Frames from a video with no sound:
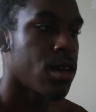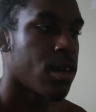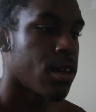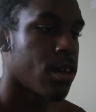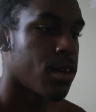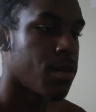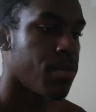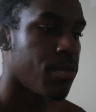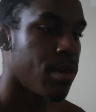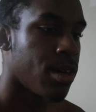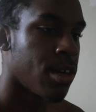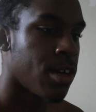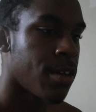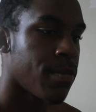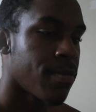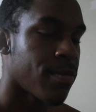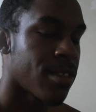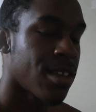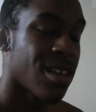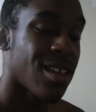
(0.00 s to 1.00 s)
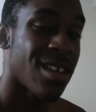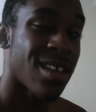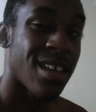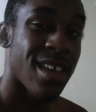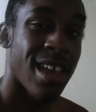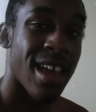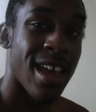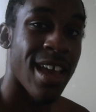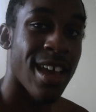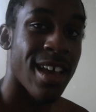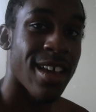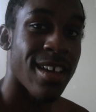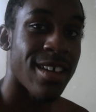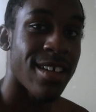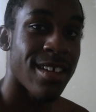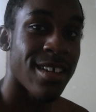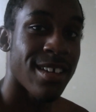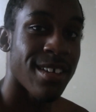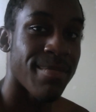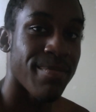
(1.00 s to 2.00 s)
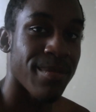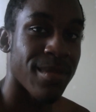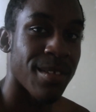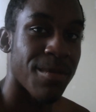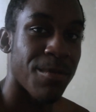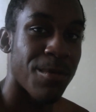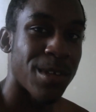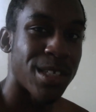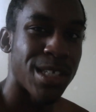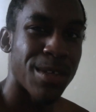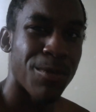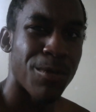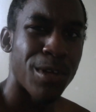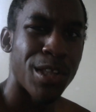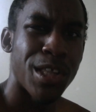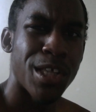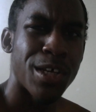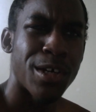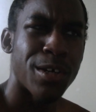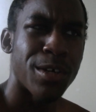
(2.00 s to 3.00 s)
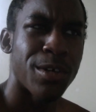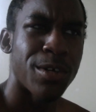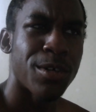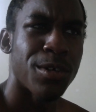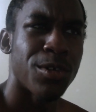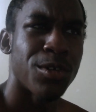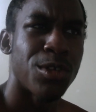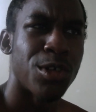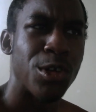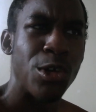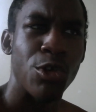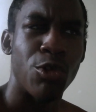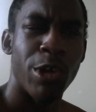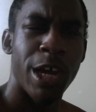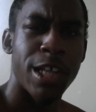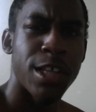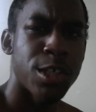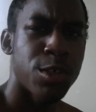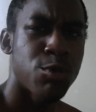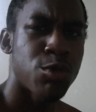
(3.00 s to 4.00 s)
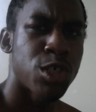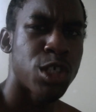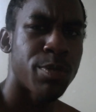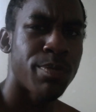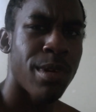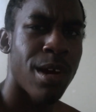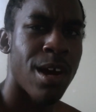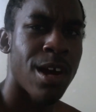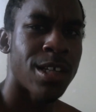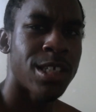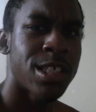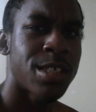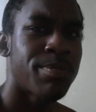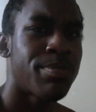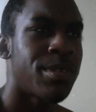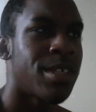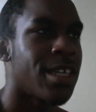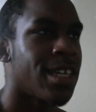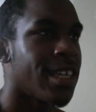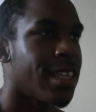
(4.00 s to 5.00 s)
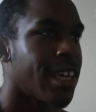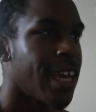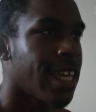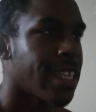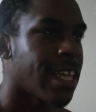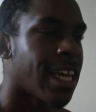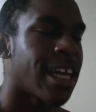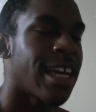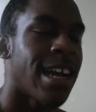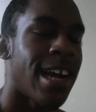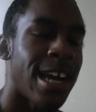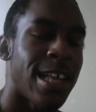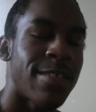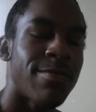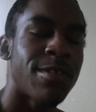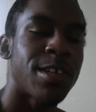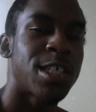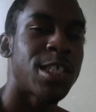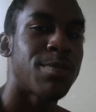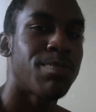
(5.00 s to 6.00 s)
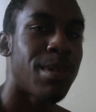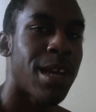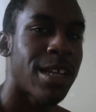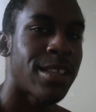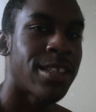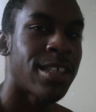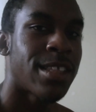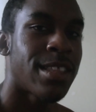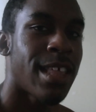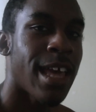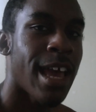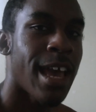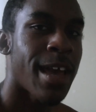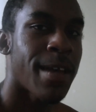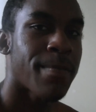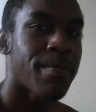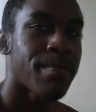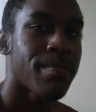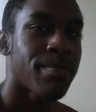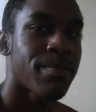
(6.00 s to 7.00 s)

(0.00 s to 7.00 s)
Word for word: Uh, but yeah, wasn't really a the greatest response, but again, I kind of expected that.